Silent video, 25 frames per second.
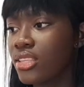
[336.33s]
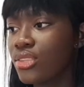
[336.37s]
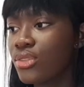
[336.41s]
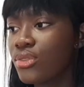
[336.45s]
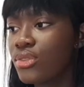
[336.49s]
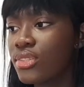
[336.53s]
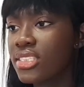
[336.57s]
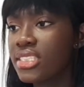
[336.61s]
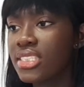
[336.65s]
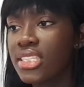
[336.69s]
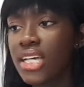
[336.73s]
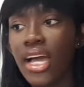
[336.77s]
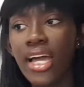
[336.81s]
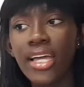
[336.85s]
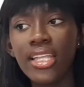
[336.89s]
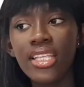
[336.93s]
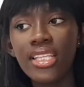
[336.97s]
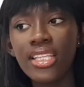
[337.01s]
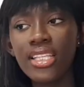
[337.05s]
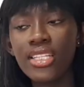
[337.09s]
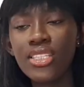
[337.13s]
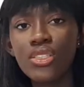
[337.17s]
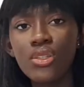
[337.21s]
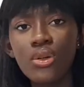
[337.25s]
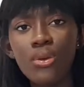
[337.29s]
those
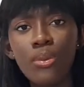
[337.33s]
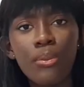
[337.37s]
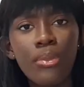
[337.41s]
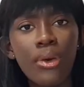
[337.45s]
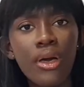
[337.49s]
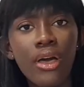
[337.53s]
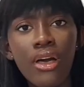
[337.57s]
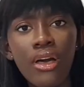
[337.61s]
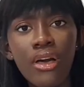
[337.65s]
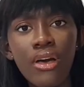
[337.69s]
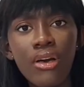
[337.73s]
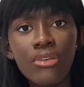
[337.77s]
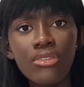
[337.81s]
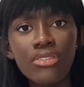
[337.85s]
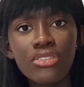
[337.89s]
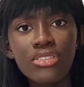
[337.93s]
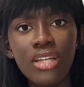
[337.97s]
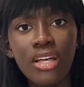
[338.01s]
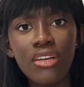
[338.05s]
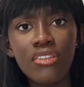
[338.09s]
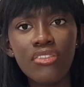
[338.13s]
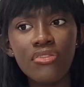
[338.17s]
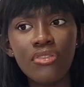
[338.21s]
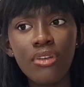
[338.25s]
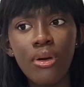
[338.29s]
tiny little pearls
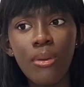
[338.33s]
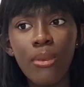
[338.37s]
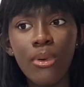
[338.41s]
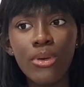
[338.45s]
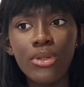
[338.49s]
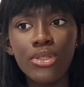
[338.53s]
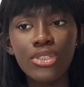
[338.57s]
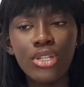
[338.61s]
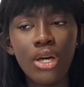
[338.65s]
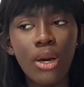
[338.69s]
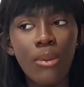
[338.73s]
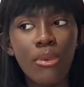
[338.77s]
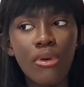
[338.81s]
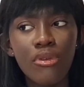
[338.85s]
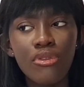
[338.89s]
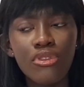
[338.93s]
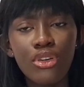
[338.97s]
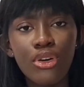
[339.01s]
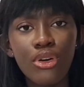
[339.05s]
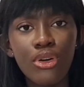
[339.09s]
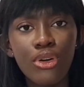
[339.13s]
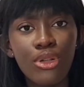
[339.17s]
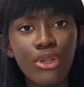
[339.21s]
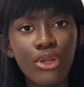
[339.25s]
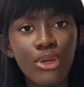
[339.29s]
that form on top of
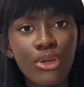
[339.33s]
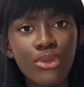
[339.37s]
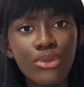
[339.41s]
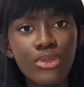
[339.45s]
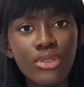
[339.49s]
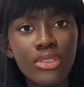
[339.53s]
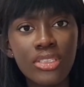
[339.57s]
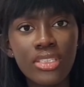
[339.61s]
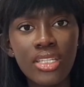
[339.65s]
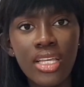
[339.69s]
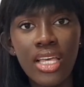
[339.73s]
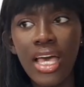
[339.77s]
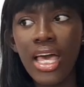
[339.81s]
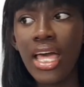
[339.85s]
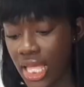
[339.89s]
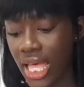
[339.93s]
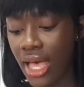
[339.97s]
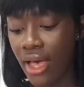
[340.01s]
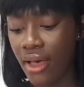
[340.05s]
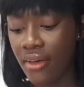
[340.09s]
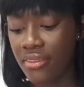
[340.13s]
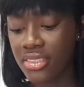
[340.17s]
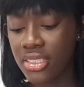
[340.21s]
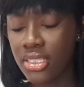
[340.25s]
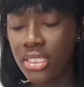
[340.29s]
your clothes.
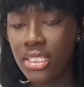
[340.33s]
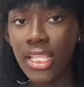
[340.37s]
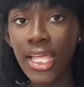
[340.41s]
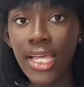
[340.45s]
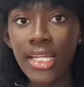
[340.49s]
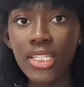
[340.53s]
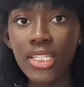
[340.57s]
I've seen it